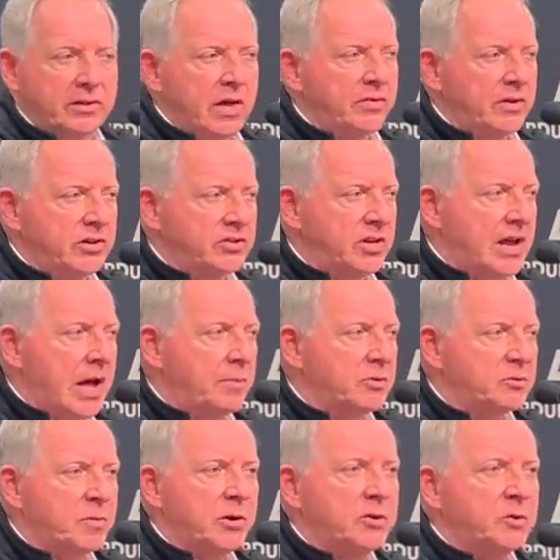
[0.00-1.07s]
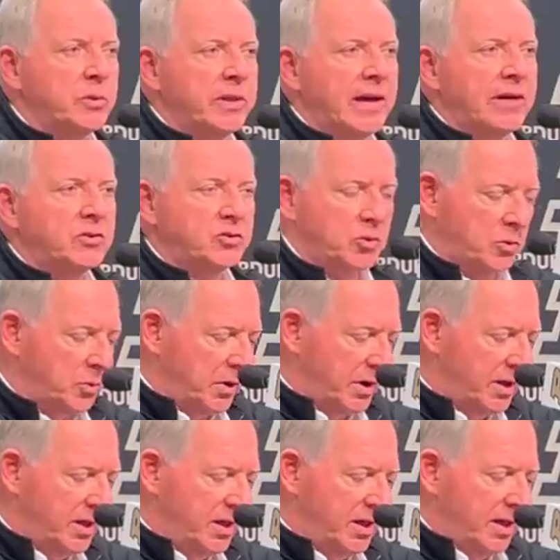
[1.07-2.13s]
Nothing is accomplished by doing that. So
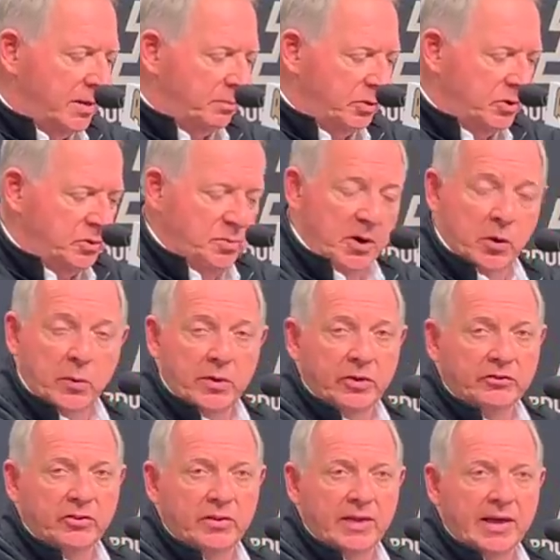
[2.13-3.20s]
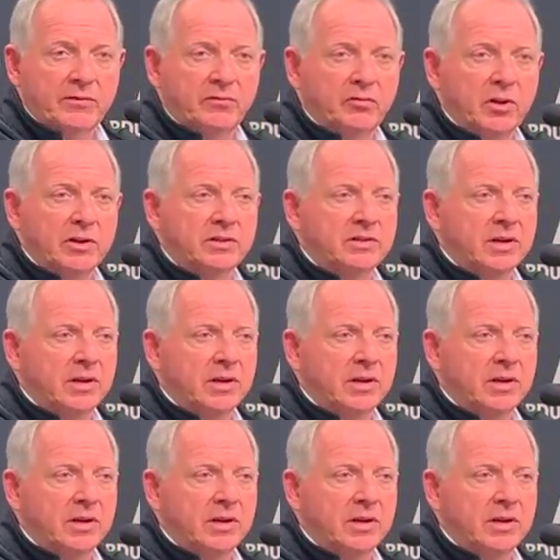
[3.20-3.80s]
please bear with us on that front.